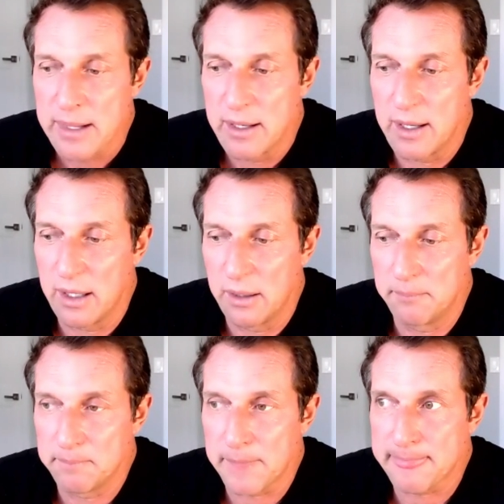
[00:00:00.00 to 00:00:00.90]

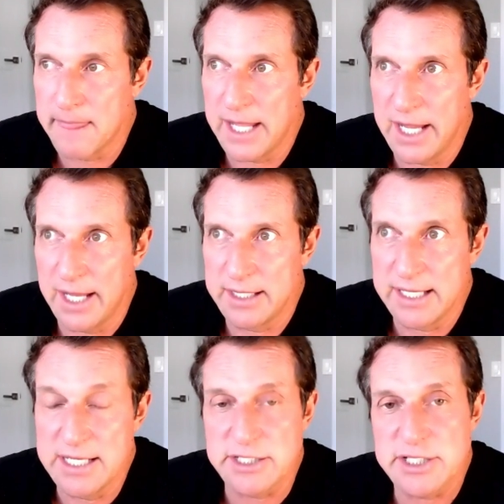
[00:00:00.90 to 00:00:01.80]
um, and
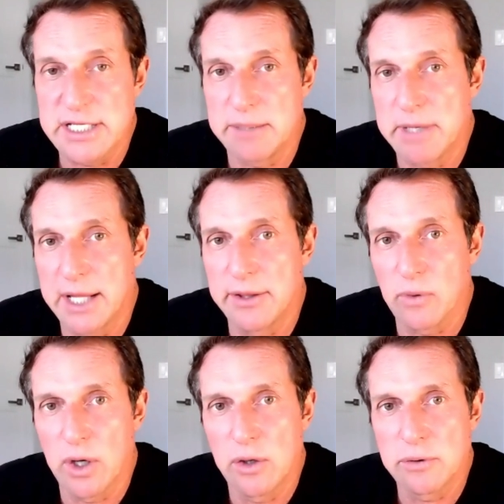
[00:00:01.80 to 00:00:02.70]
each team had their
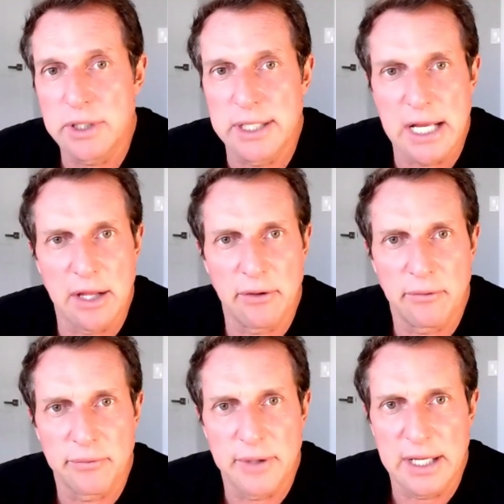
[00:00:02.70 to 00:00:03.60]
own and now
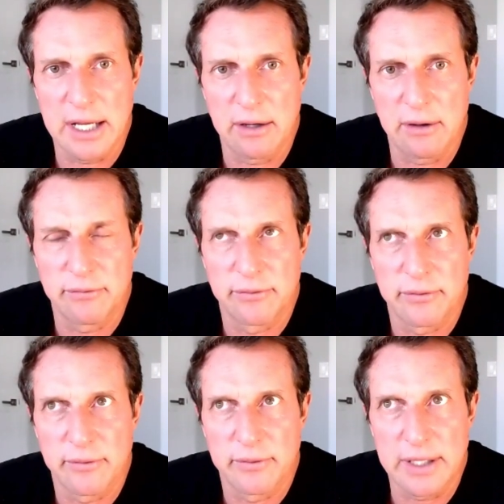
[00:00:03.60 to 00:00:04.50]
they have
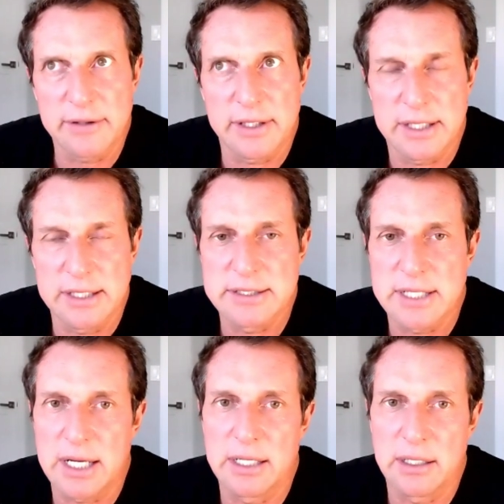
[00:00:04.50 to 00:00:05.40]
now I think the
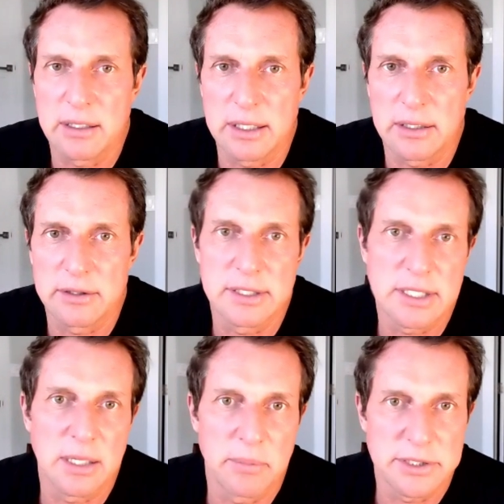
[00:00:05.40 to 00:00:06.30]
entire like the
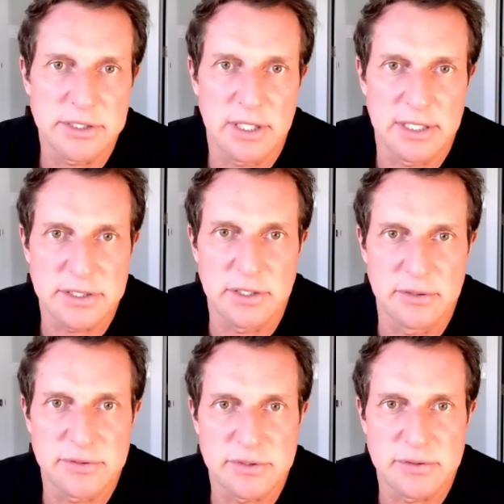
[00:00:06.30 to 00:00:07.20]
entire budget class
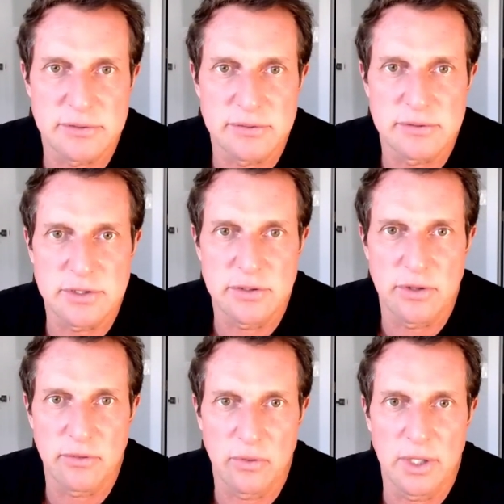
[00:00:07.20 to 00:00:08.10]
goes
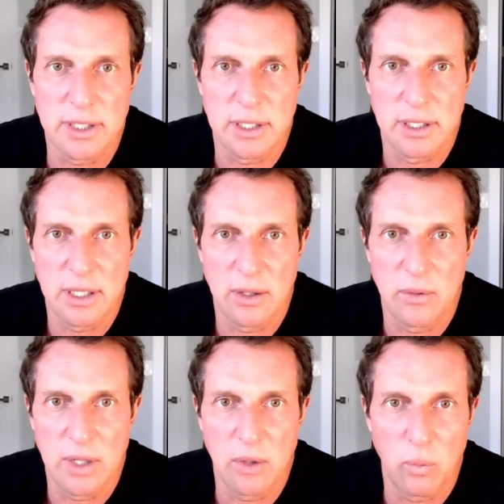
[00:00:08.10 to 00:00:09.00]
through it at,
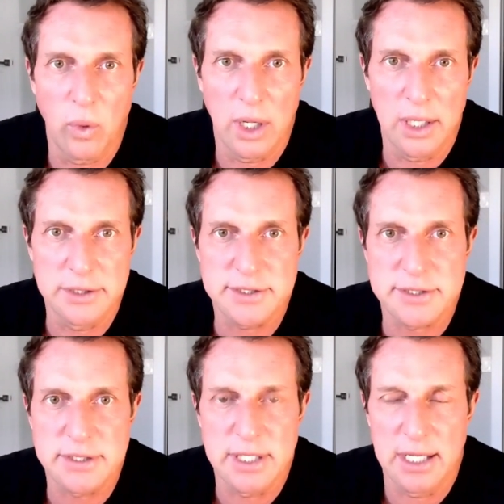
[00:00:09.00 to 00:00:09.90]
at
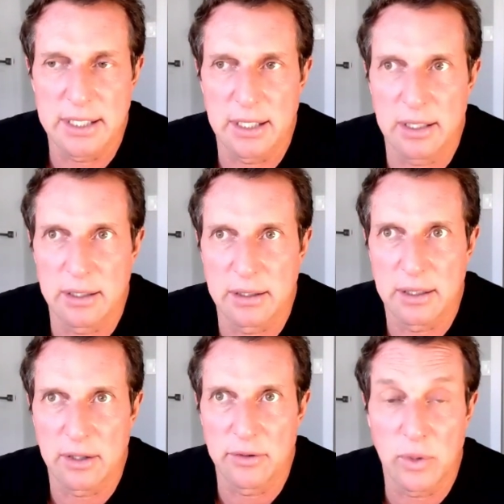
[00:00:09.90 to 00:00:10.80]
once at uh,
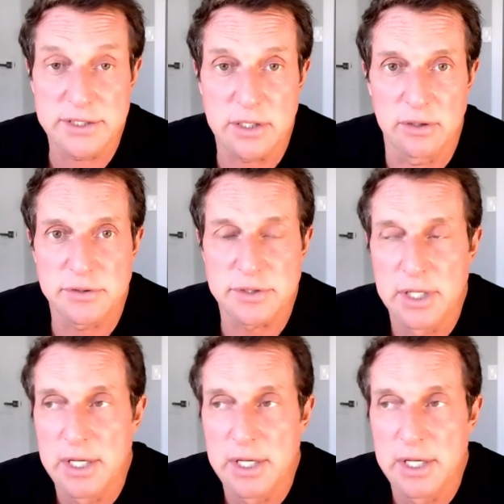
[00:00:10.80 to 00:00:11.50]
on the West Coast,